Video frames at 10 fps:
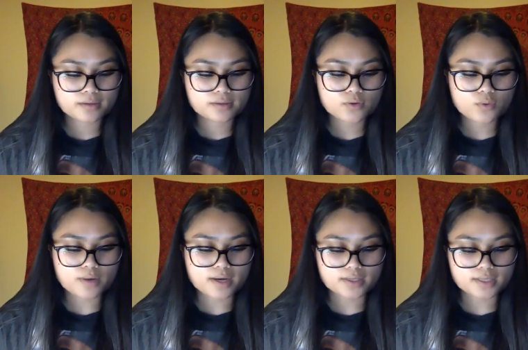No
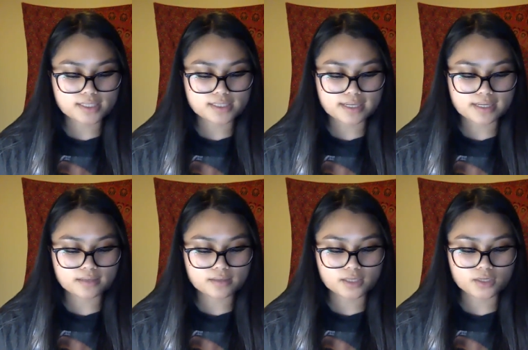bother, he said,
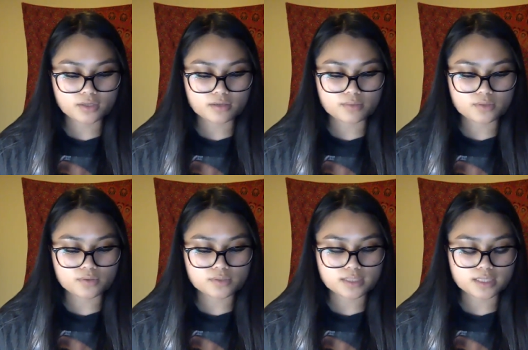clearly
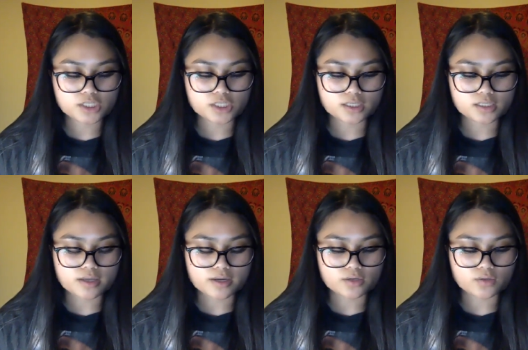amused, then shut his
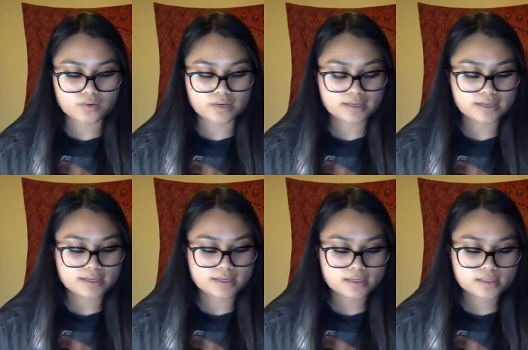locker door.
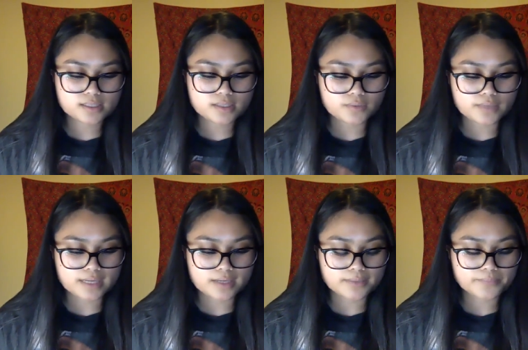See you
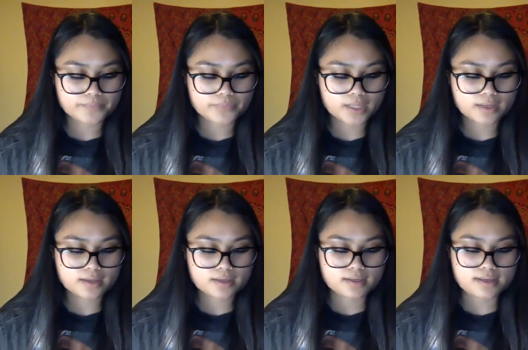later.
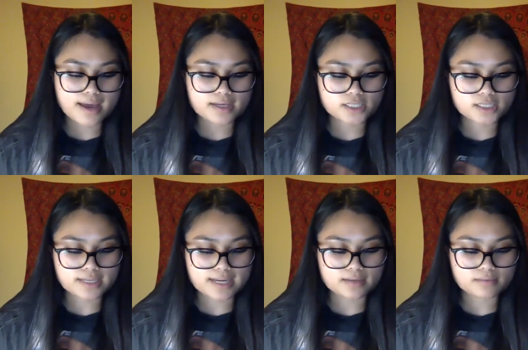Yeah, she
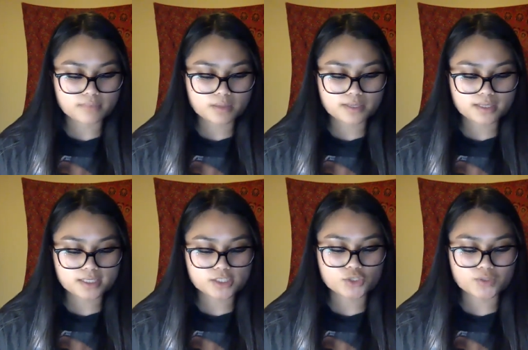said, maybe in
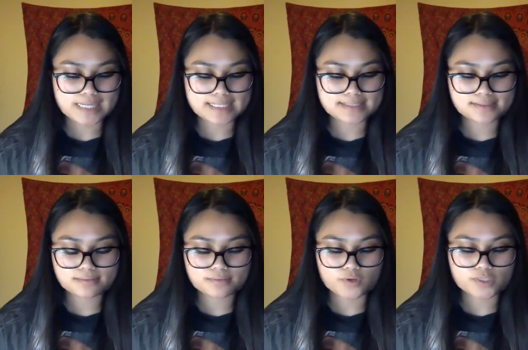histories
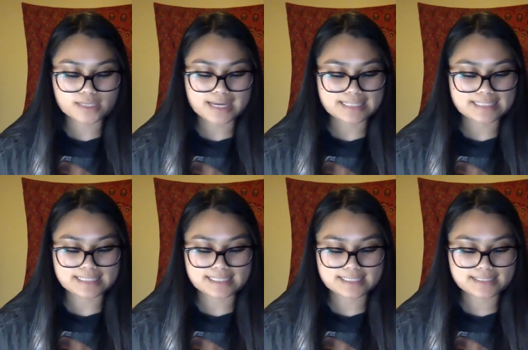or
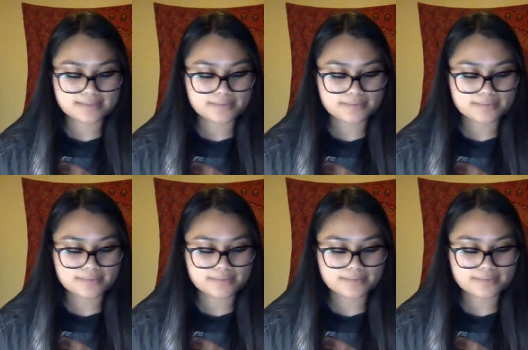sciences.